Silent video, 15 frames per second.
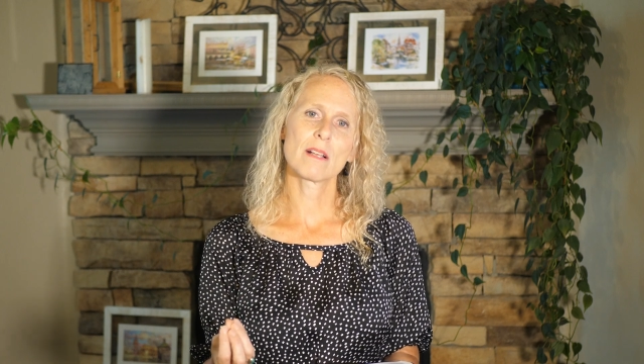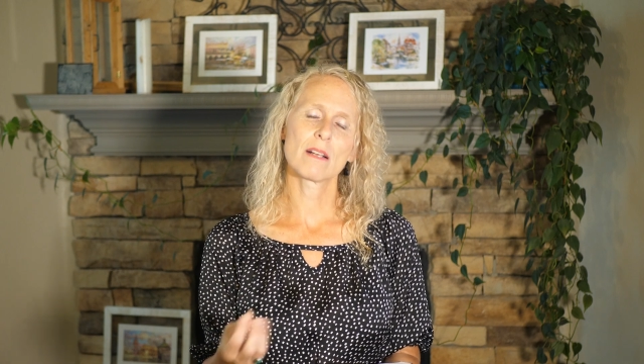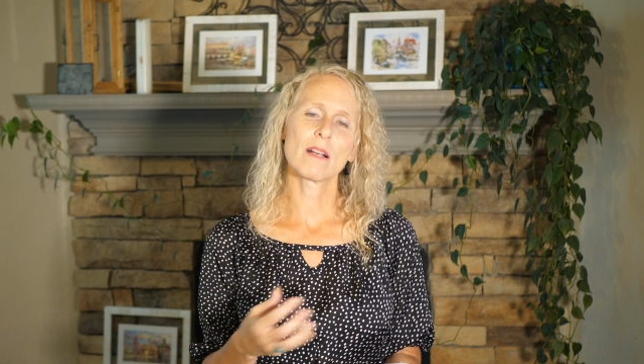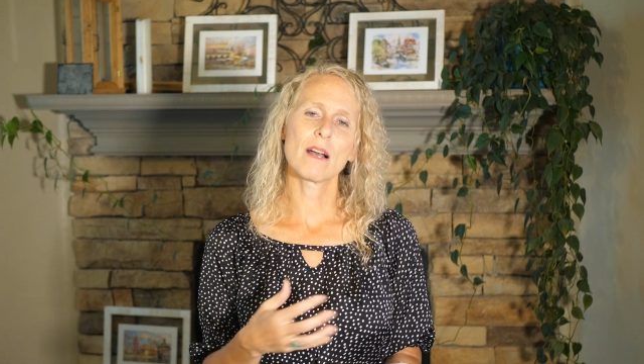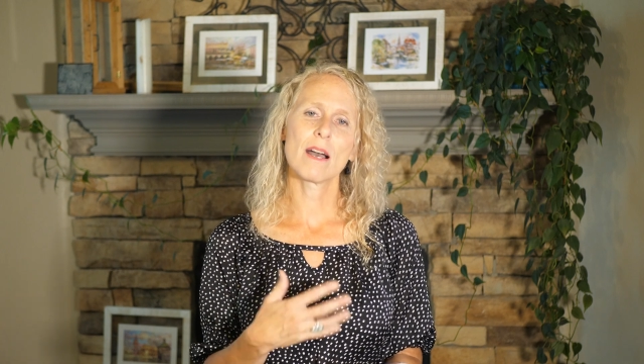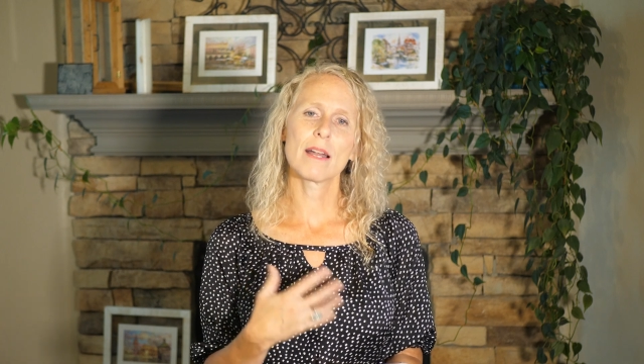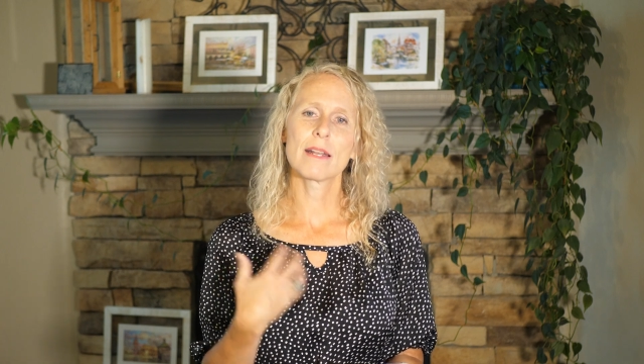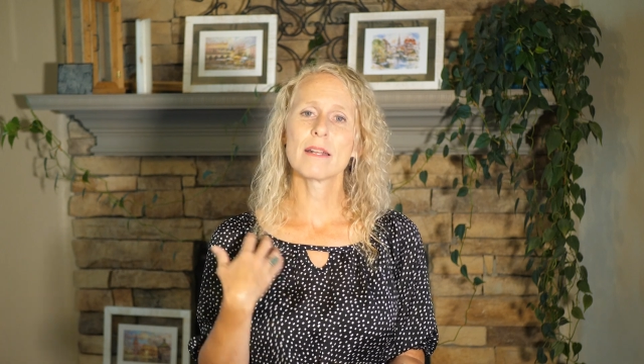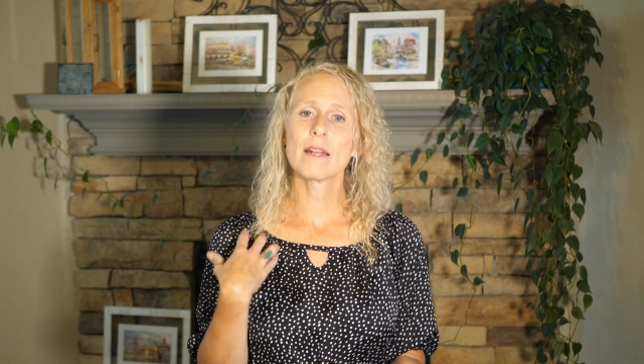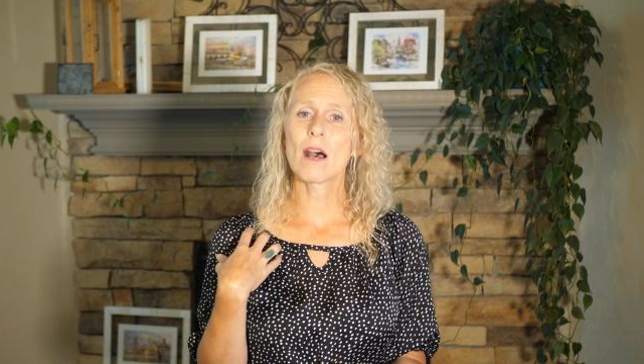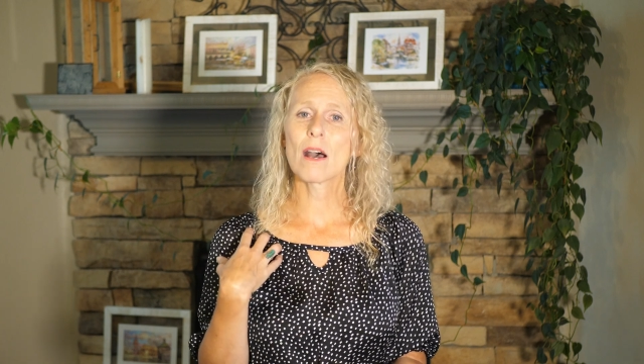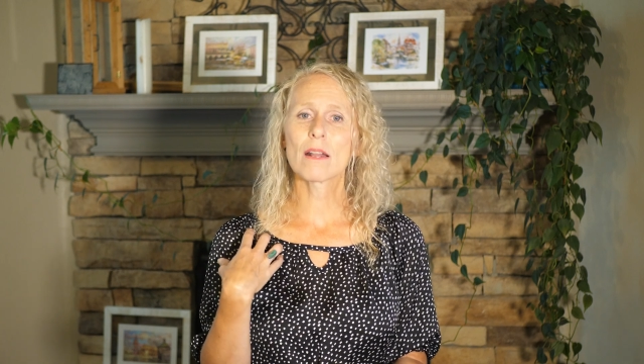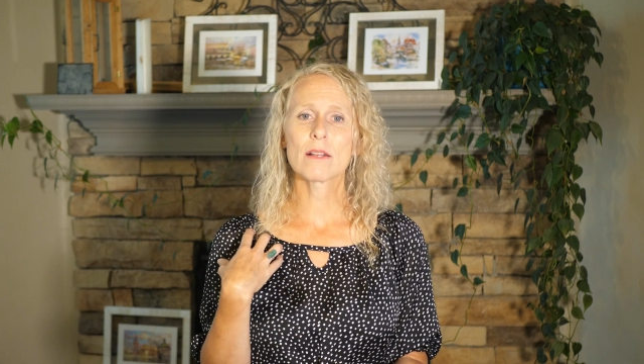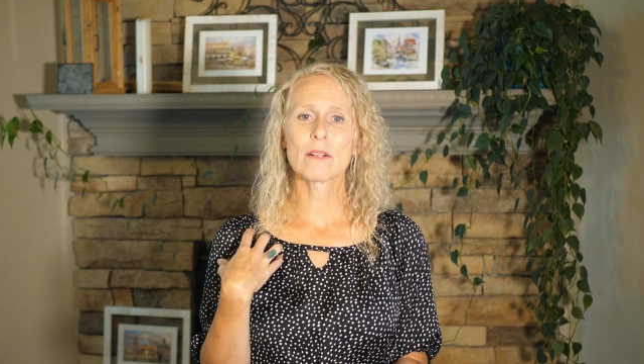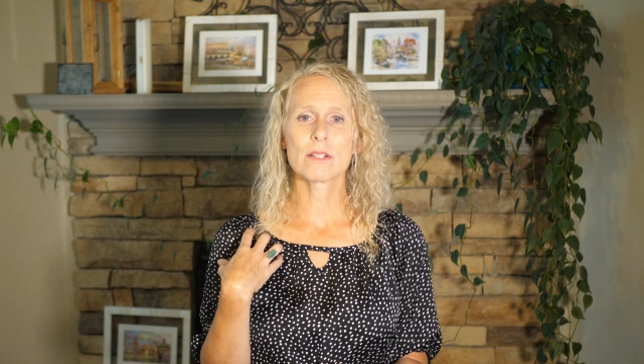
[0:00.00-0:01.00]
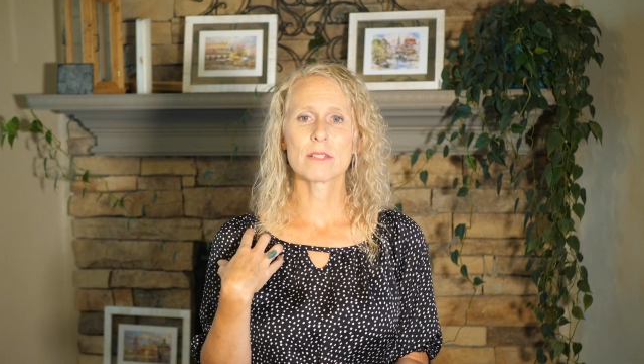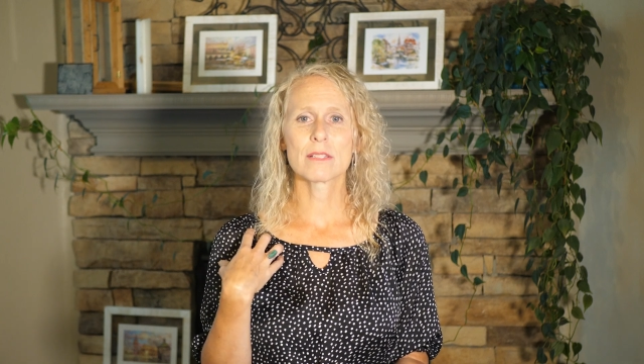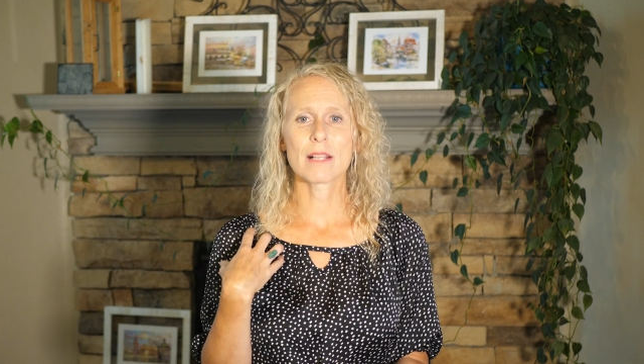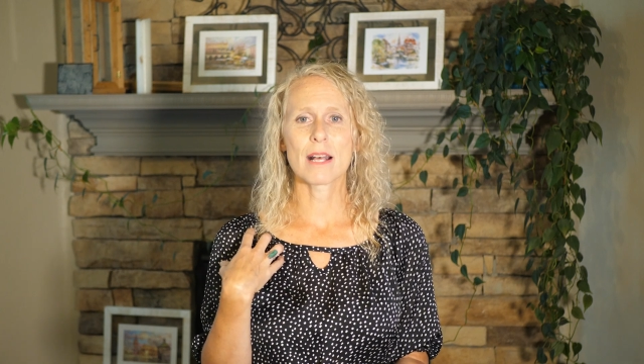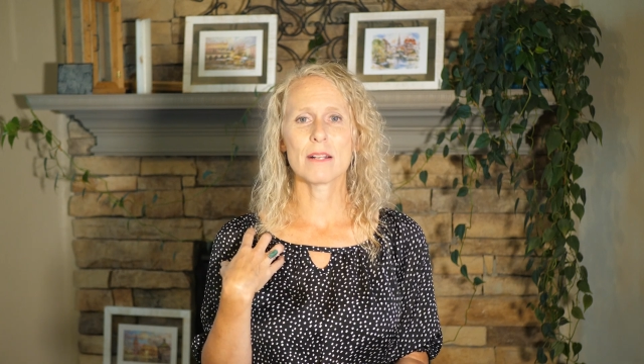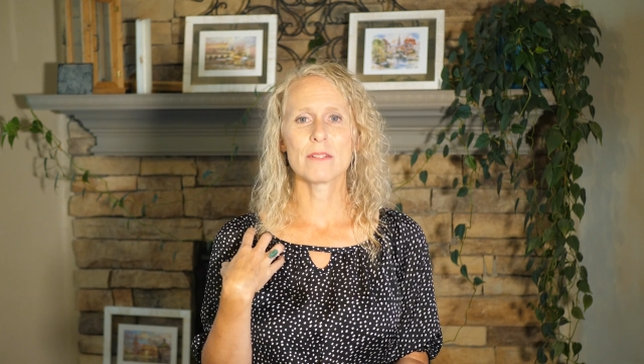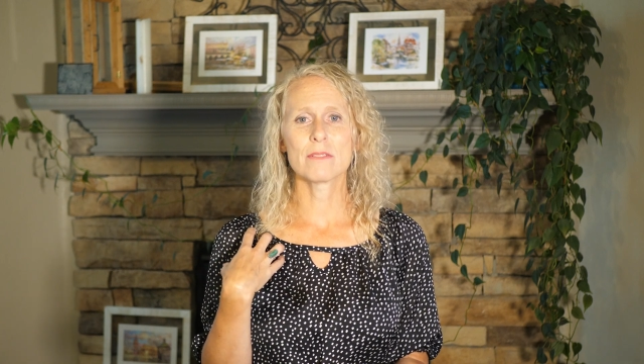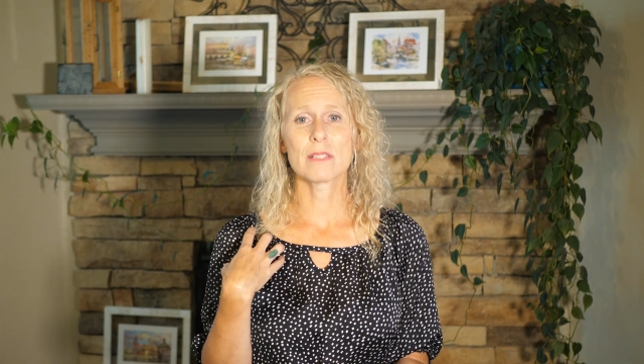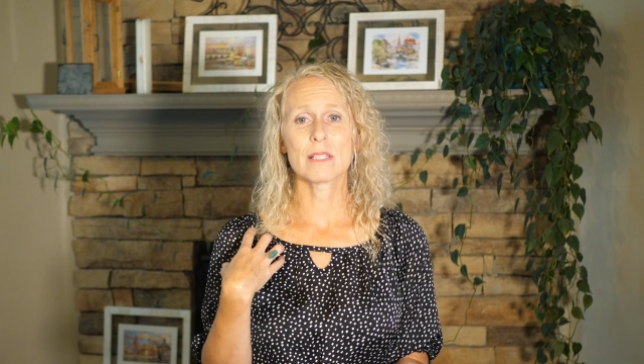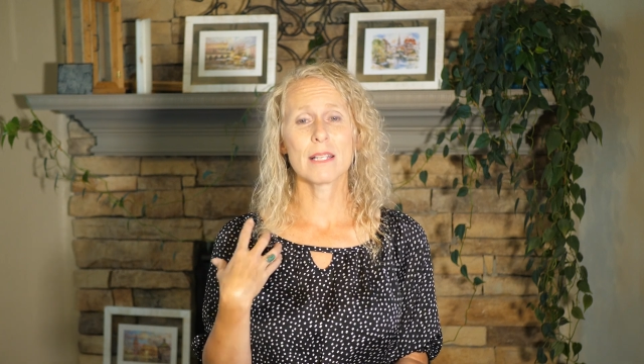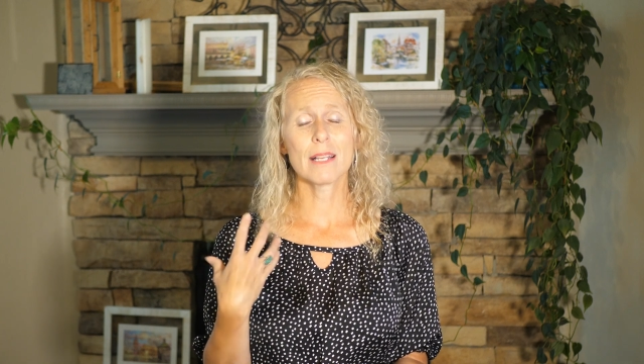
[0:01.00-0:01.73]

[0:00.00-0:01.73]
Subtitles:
on God and not on ourselves.